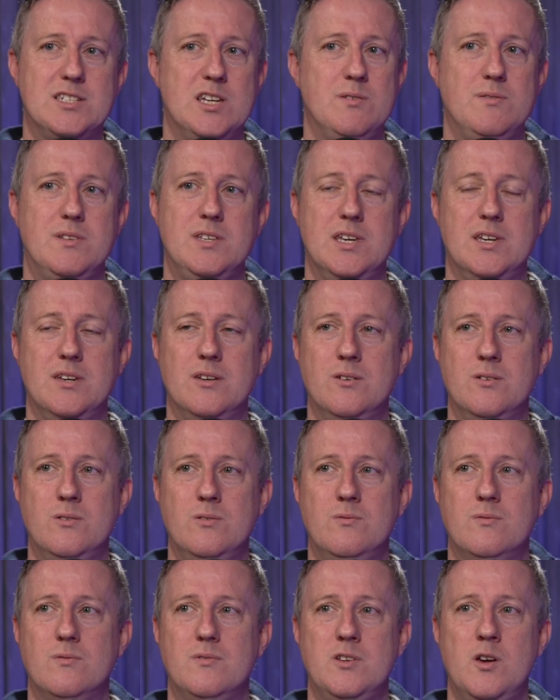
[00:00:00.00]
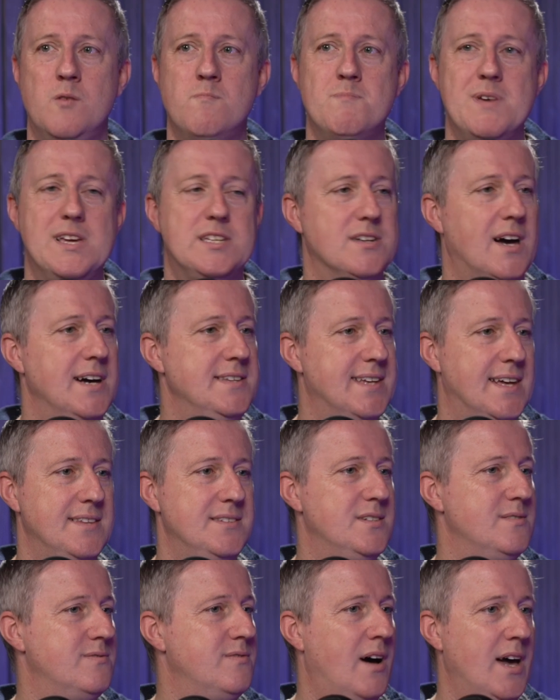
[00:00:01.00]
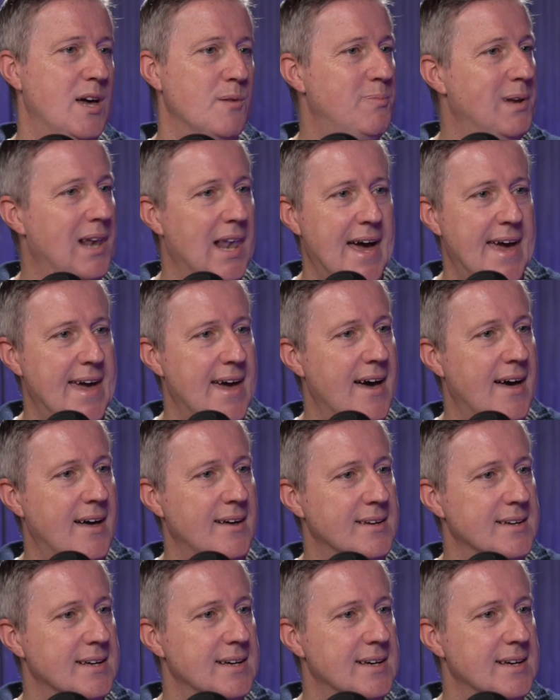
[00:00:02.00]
You misidentify a player.